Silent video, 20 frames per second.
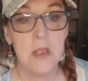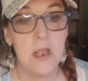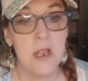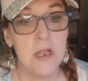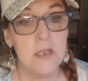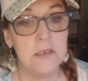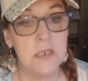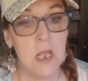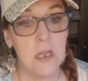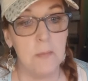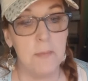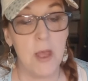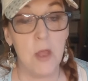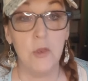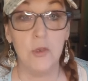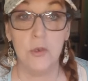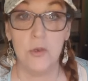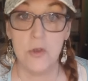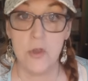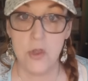It's all
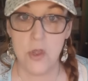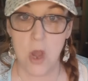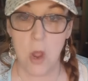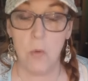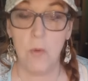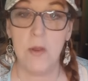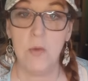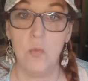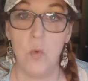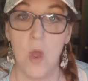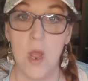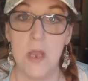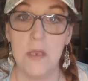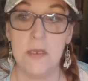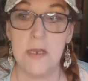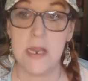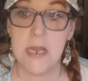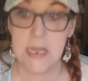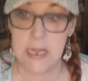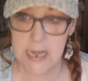about knowing
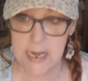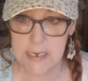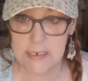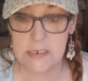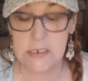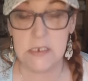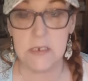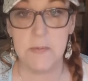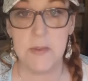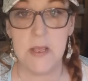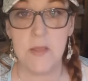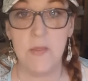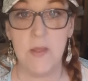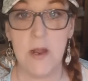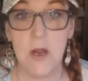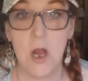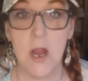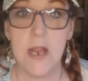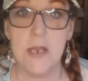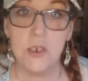what needs to be
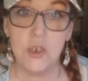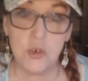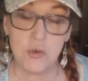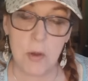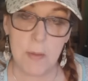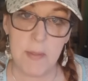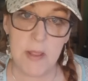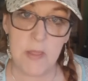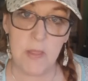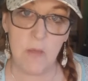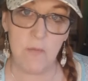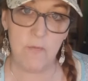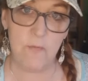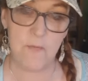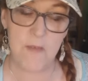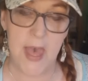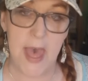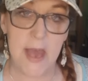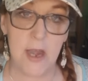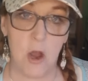there and trimming the
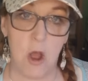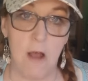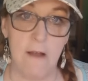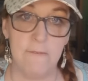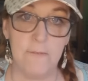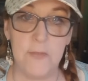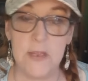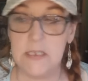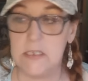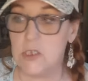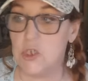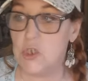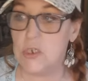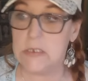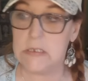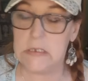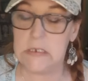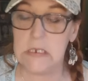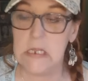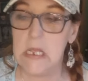fat off that's
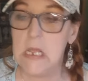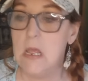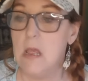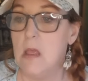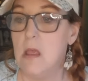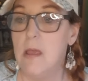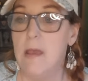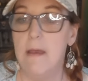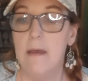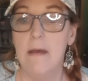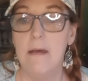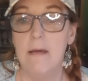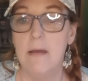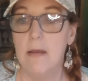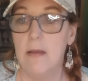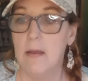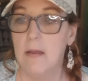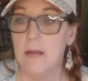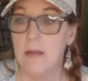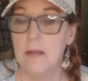just
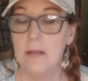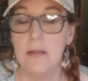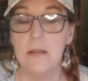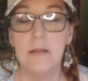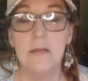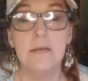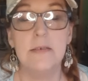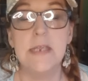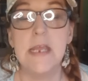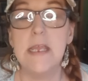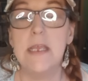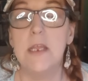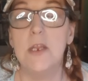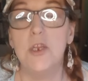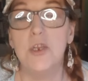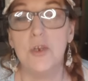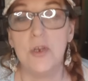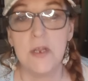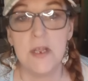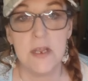taking
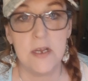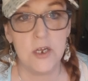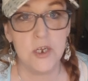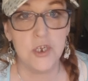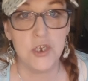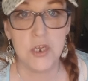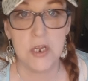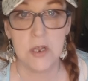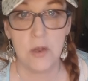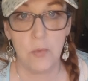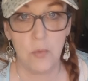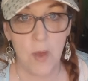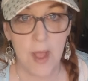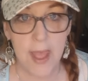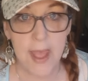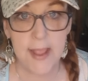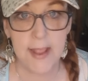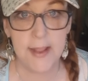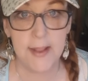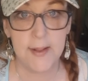your energy
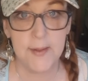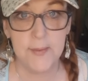away